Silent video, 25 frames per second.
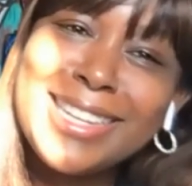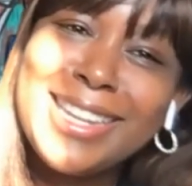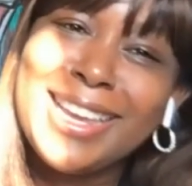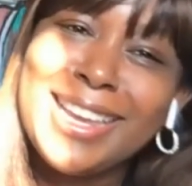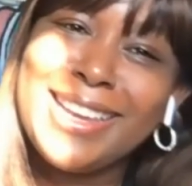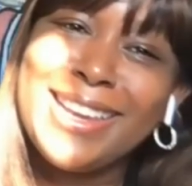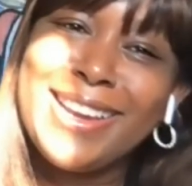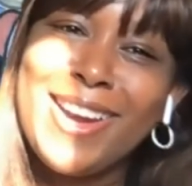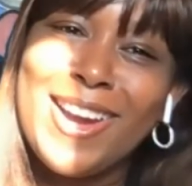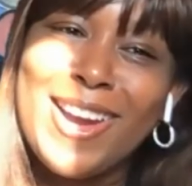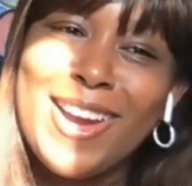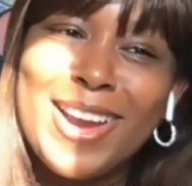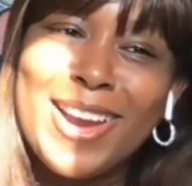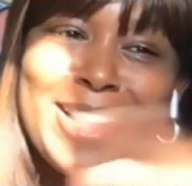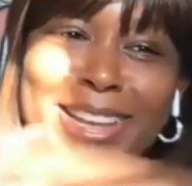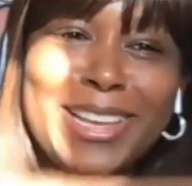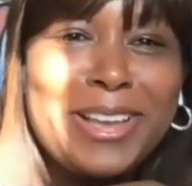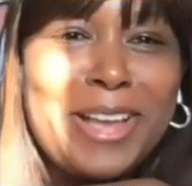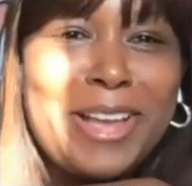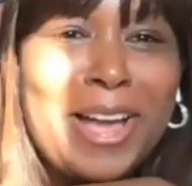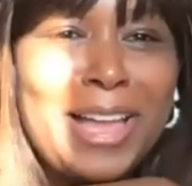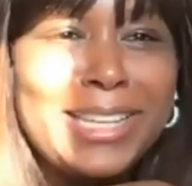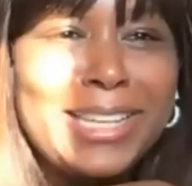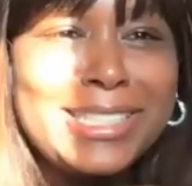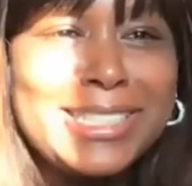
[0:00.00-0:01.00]
like
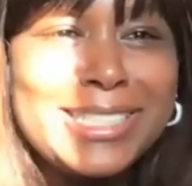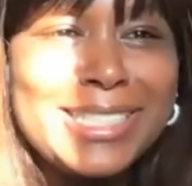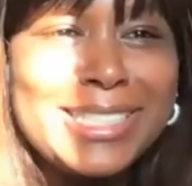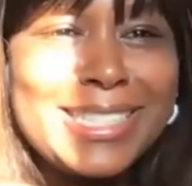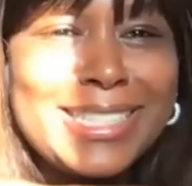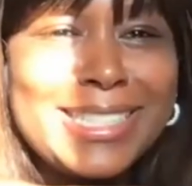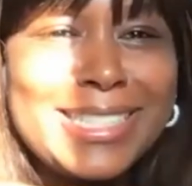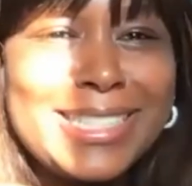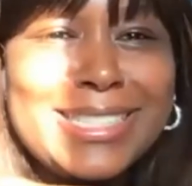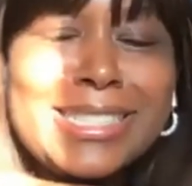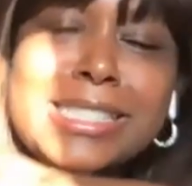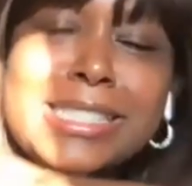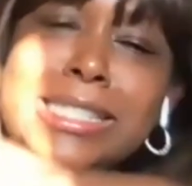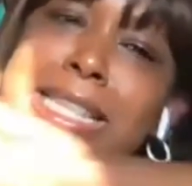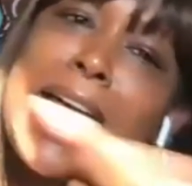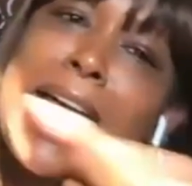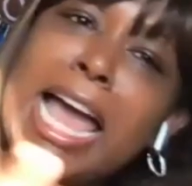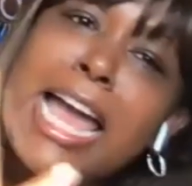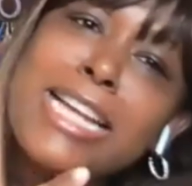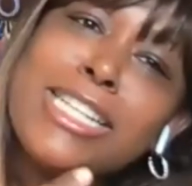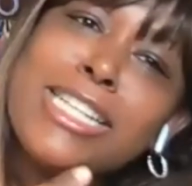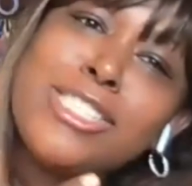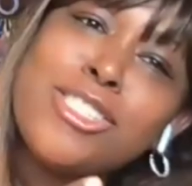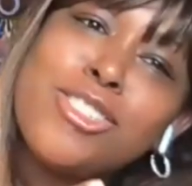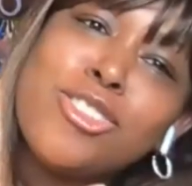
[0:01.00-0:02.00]
archaeologist
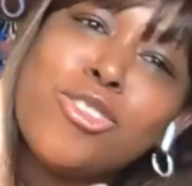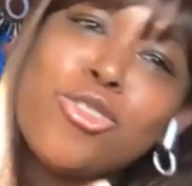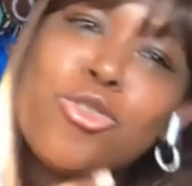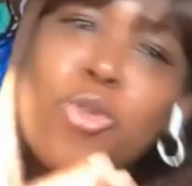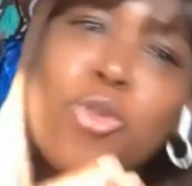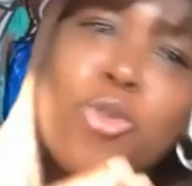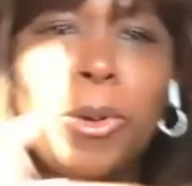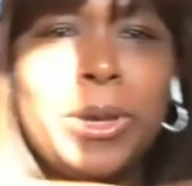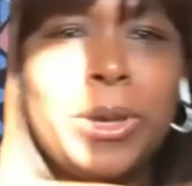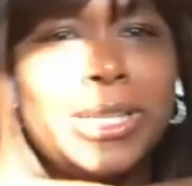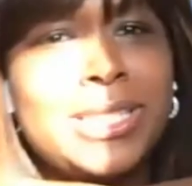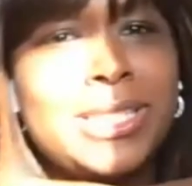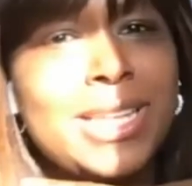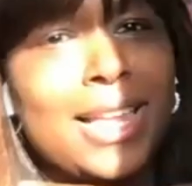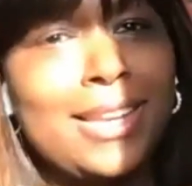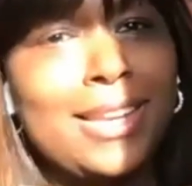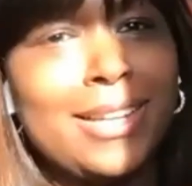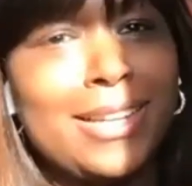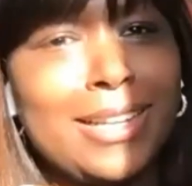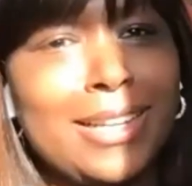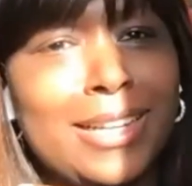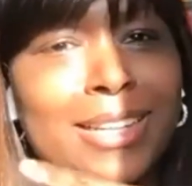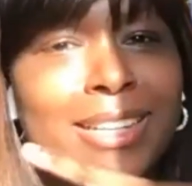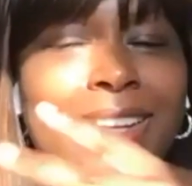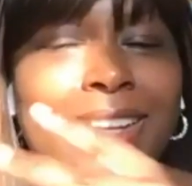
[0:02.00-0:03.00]
slash
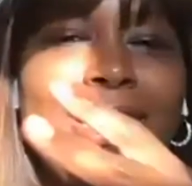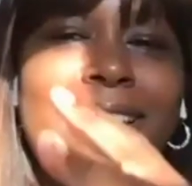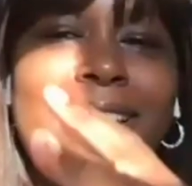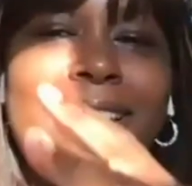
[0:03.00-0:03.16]
storyteller